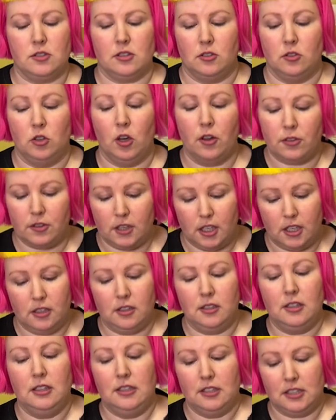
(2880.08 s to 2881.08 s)
not
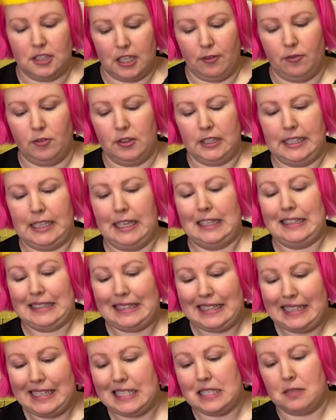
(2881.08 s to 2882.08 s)
thin, definitely at
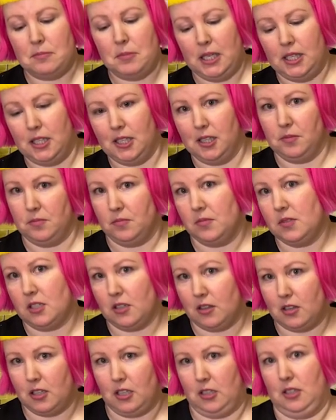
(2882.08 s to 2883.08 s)
least medium to
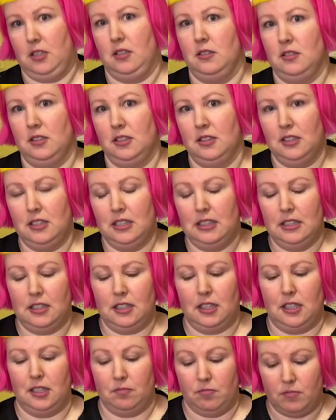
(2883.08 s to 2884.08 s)
thick
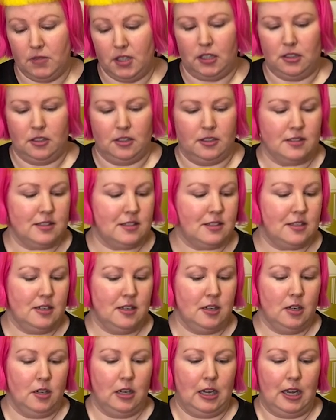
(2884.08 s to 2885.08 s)
thickness.
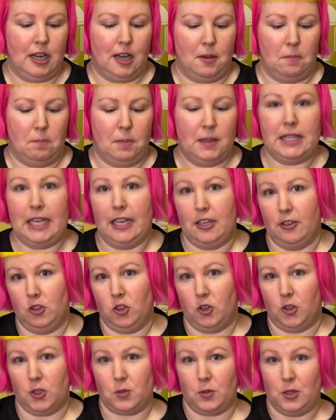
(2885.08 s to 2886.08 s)
But then of
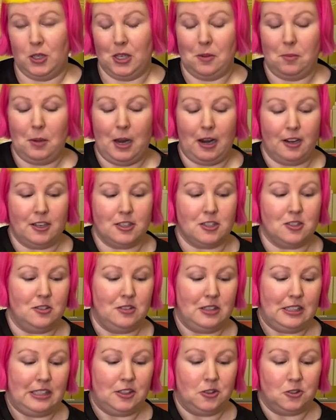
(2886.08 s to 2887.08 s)
course when you compare it to
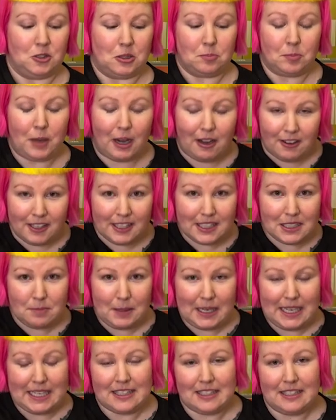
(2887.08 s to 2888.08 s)
the Gilded Berries
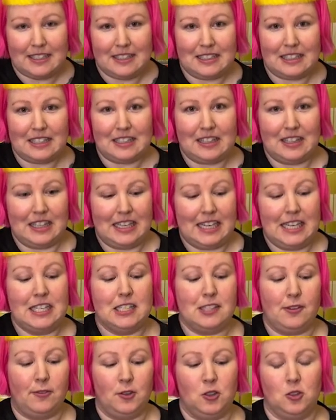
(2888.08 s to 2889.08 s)
pieces,
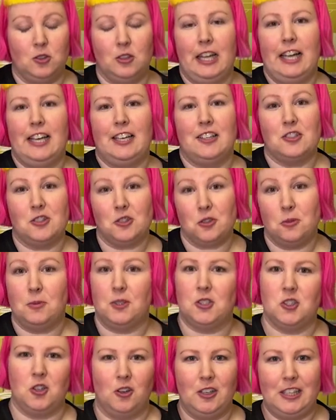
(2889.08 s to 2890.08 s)
these feel like
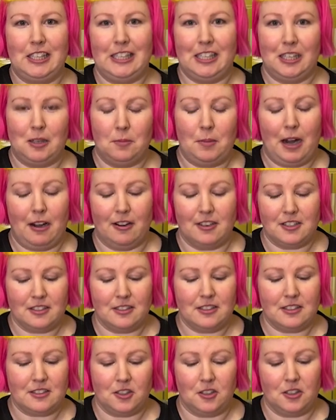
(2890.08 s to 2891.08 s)
super chunky in
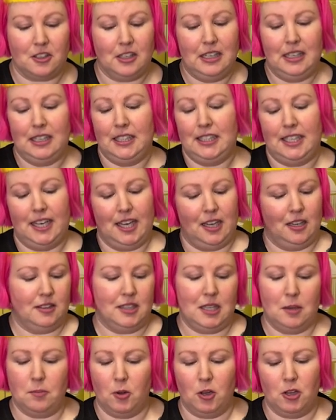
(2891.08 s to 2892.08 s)
comparison. So yeah,
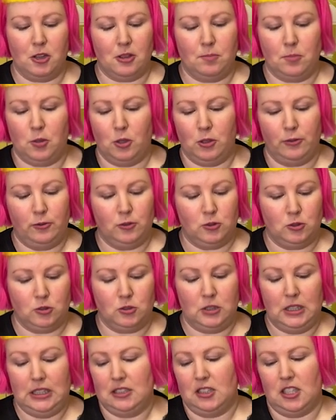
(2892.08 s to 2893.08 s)
they're both
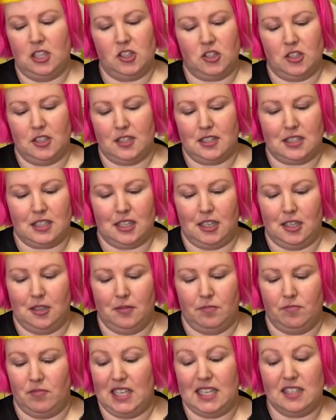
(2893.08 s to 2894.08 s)
beautiful. It's just
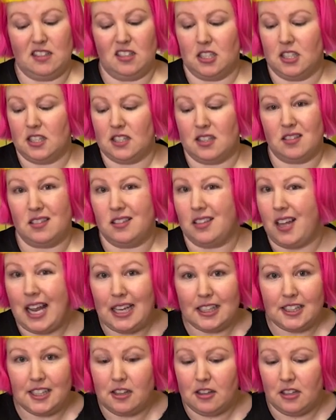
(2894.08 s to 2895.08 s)
these are just
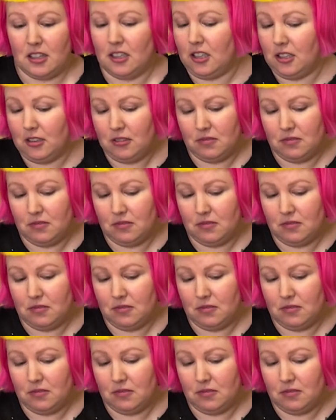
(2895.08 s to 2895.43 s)
slightly thinner,